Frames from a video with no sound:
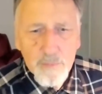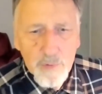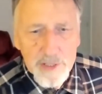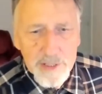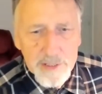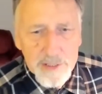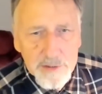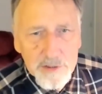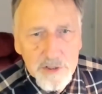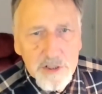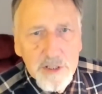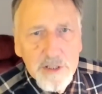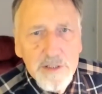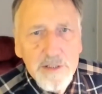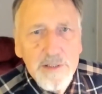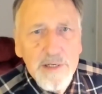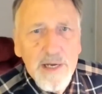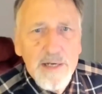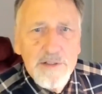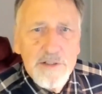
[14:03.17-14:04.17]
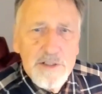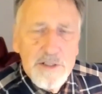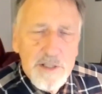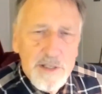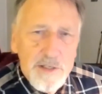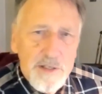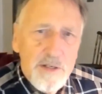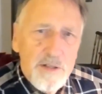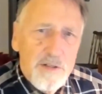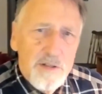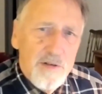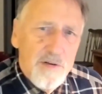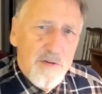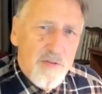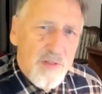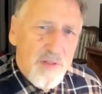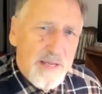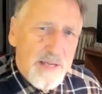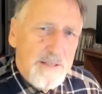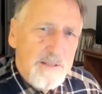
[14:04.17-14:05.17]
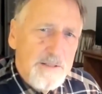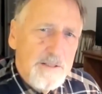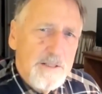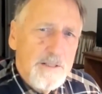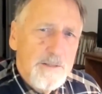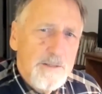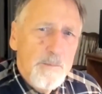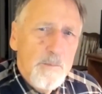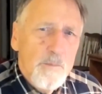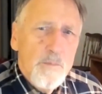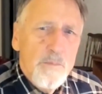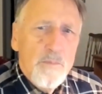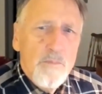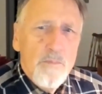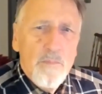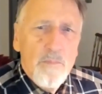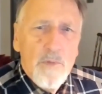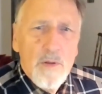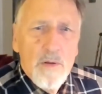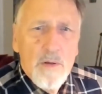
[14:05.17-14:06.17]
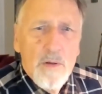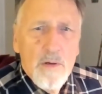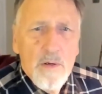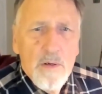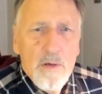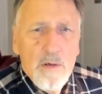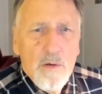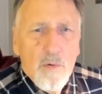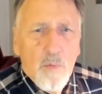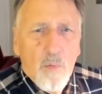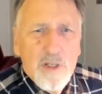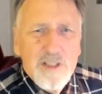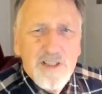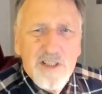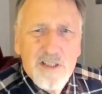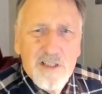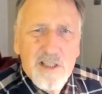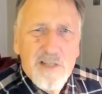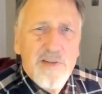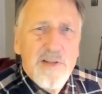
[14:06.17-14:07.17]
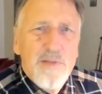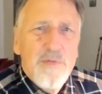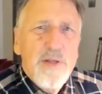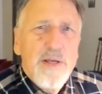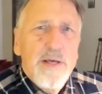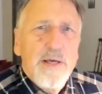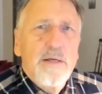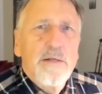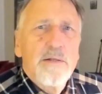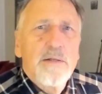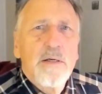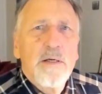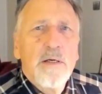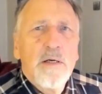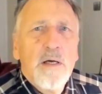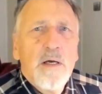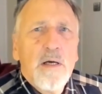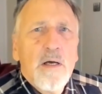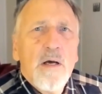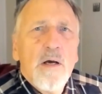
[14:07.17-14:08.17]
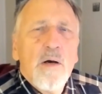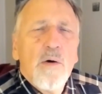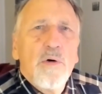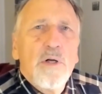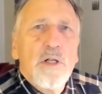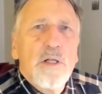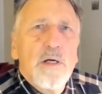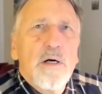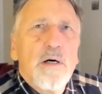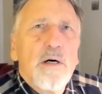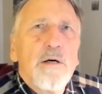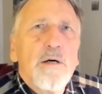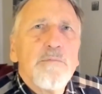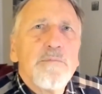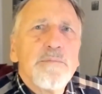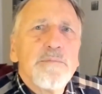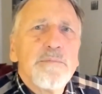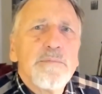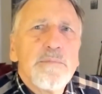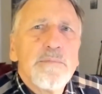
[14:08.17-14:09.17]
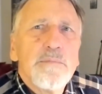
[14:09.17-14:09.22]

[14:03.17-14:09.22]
we consider as singular things, what's a living thing? Well,